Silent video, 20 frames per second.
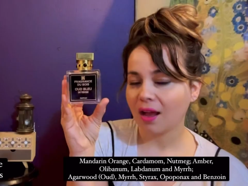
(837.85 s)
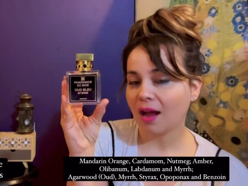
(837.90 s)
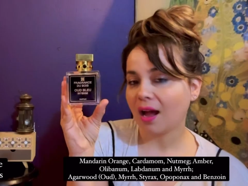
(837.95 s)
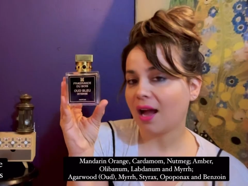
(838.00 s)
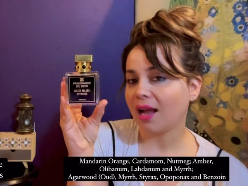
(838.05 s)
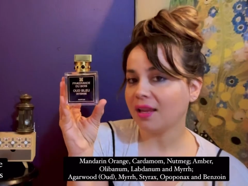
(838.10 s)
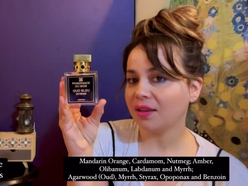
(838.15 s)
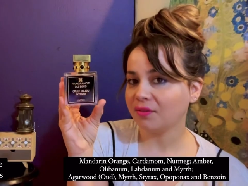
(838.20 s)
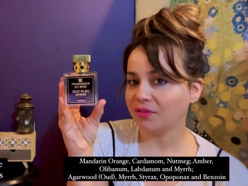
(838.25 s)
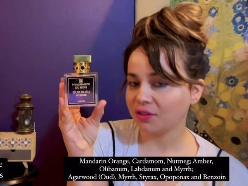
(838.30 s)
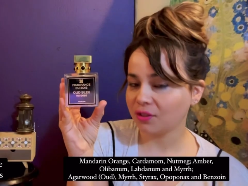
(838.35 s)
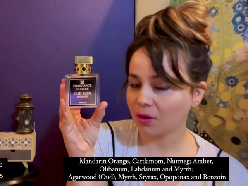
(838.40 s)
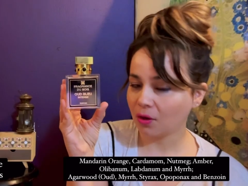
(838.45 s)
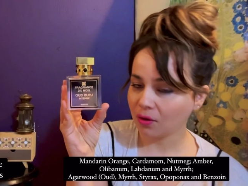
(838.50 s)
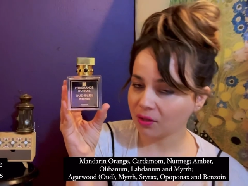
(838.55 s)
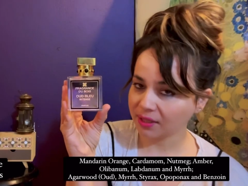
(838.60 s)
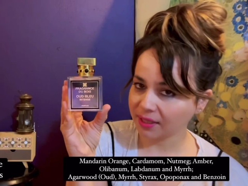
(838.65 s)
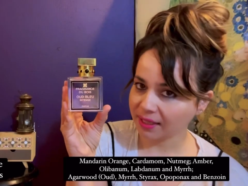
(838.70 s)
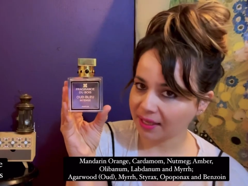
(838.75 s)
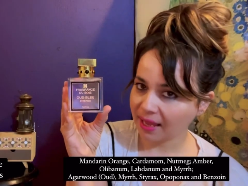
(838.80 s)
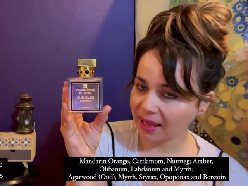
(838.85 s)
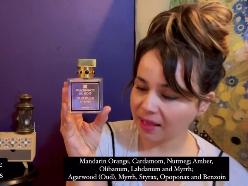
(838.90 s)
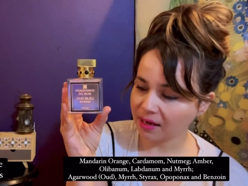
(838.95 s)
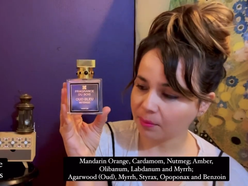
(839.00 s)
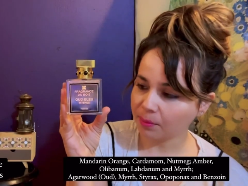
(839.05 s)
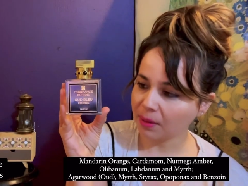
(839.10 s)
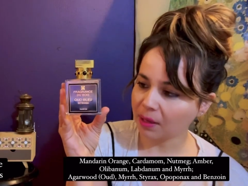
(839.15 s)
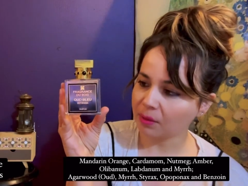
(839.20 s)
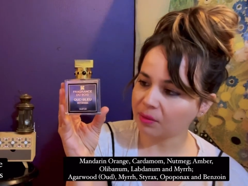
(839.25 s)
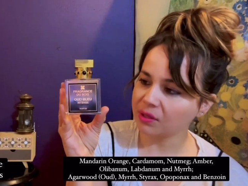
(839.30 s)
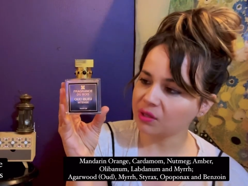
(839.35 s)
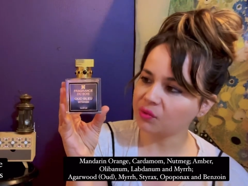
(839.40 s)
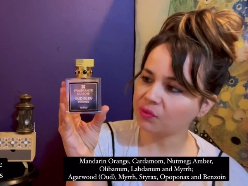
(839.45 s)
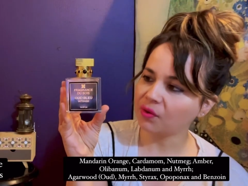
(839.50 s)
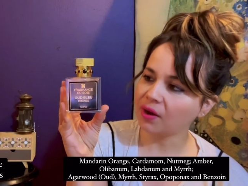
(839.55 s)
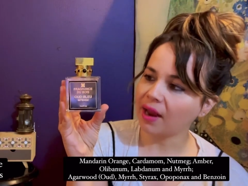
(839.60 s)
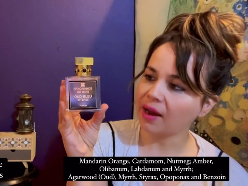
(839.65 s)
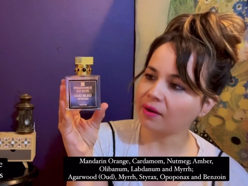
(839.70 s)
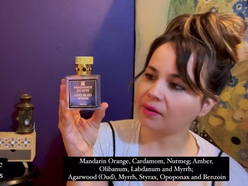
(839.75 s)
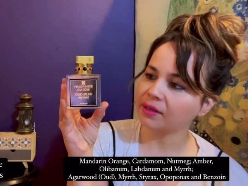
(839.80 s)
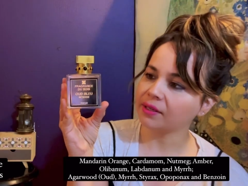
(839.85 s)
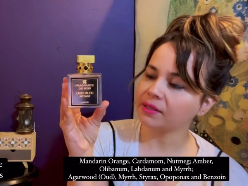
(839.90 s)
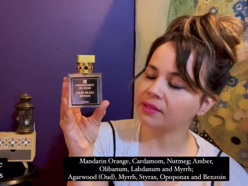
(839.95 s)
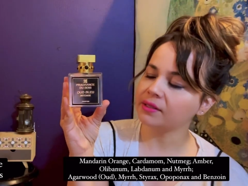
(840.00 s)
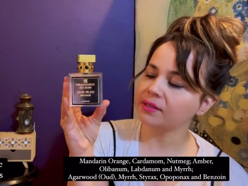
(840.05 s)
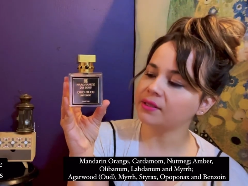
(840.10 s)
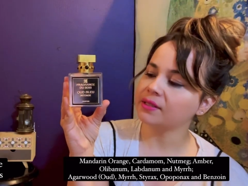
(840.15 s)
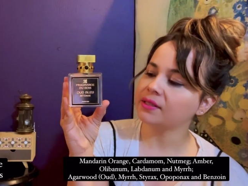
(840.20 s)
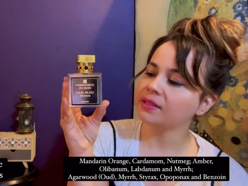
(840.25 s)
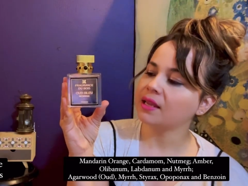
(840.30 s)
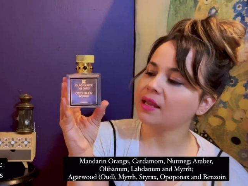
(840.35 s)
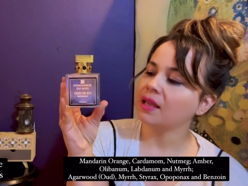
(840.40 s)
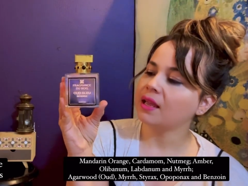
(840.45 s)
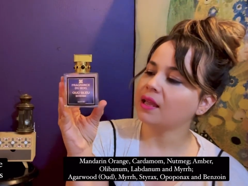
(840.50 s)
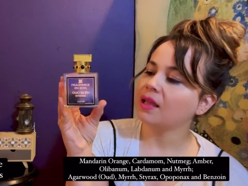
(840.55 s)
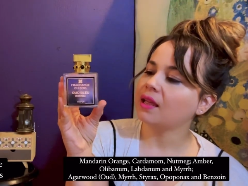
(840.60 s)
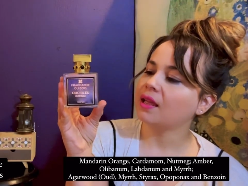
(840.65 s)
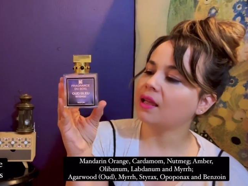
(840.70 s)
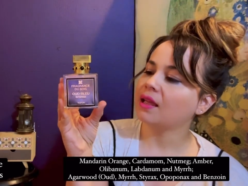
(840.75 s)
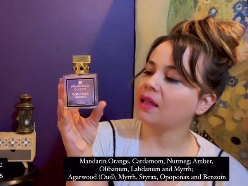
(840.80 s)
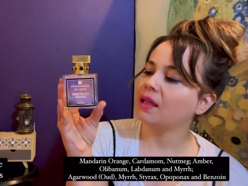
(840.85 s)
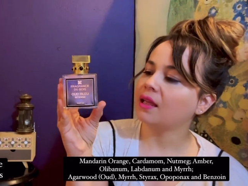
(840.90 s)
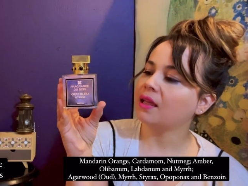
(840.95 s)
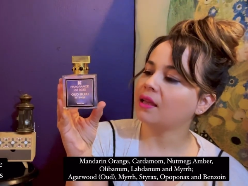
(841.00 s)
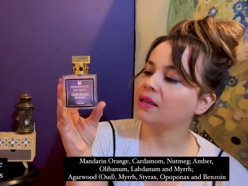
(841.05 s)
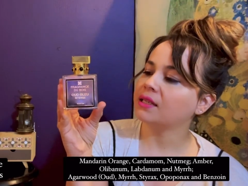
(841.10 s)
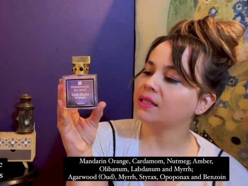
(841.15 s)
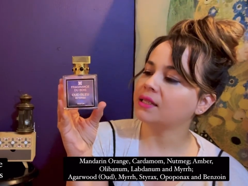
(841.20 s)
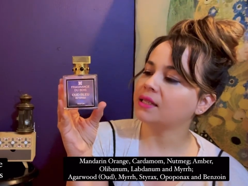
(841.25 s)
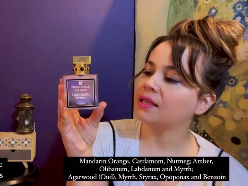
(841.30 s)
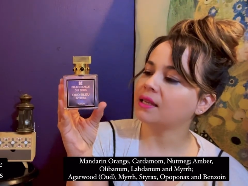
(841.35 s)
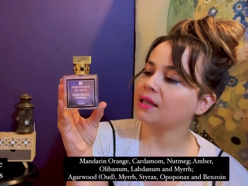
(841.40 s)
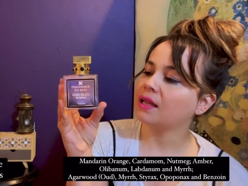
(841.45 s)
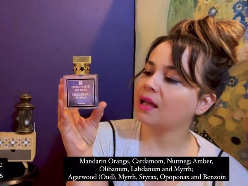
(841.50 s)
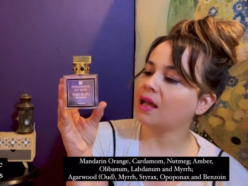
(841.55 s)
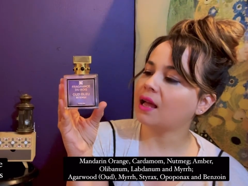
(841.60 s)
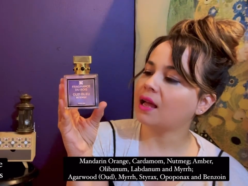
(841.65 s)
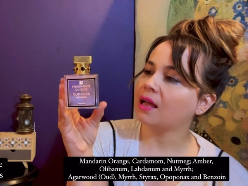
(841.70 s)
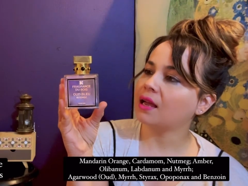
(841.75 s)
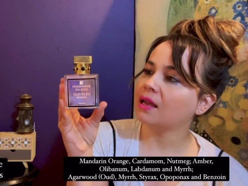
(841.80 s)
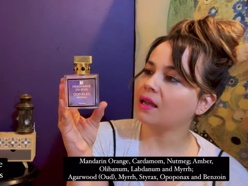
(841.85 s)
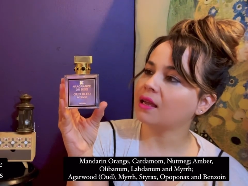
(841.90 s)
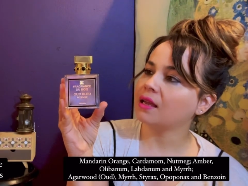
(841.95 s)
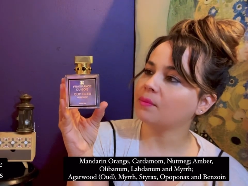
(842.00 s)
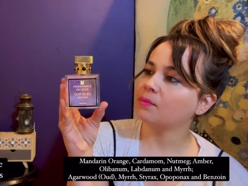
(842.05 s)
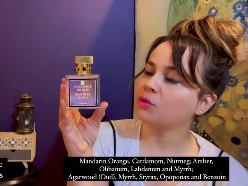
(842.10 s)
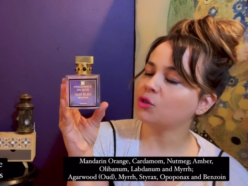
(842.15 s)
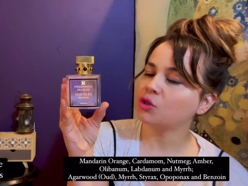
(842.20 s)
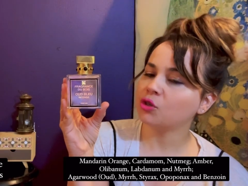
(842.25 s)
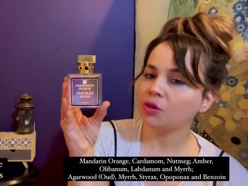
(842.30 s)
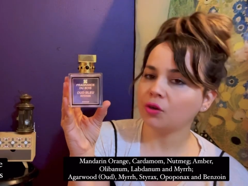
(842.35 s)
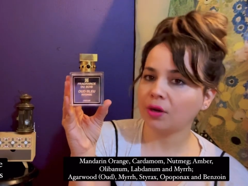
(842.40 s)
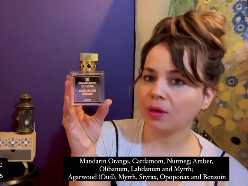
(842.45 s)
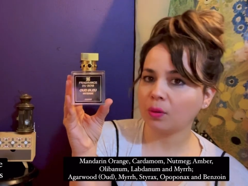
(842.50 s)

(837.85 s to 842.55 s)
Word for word: I have talked again about this fragrance and I'm sure I